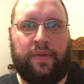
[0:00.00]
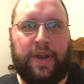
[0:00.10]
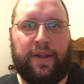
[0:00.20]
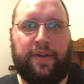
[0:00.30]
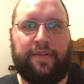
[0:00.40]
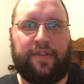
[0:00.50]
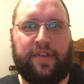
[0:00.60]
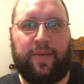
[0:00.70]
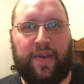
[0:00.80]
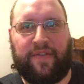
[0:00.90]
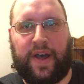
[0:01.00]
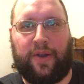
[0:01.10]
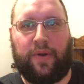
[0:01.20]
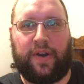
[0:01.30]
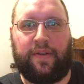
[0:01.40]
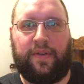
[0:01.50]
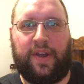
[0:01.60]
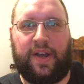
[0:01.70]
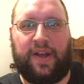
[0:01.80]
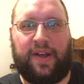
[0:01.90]
only does the team have
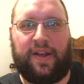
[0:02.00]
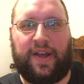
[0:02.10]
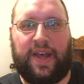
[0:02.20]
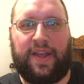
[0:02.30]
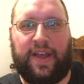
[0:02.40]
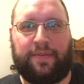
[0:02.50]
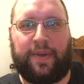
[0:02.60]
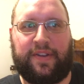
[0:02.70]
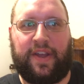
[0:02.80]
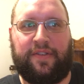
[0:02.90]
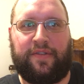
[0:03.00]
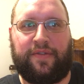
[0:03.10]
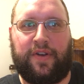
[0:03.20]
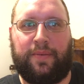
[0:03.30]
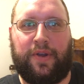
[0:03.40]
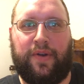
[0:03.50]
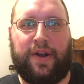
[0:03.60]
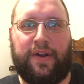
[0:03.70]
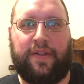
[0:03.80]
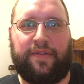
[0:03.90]
high expectations for him going
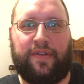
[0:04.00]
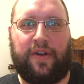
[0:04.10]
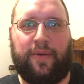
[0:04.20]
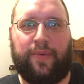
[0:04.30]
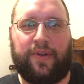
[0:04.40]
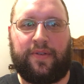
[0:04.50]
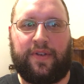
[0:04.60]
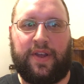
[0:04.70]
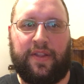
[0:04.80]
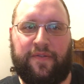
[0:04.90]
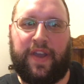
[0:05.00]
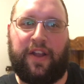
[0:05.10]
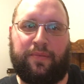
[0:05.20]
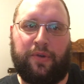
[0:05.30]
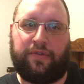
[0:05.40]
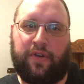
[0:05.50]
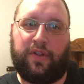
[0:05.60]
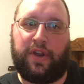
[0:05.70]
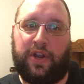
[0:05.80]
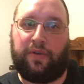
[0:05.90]
into this year, but the fans most
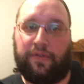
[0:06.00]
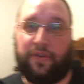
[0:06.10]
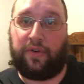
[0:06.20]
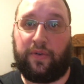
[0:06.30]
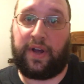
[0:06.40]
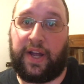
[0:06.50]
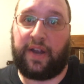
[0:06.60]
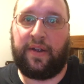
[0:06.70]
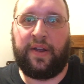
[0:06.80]
certainly do, and so do I.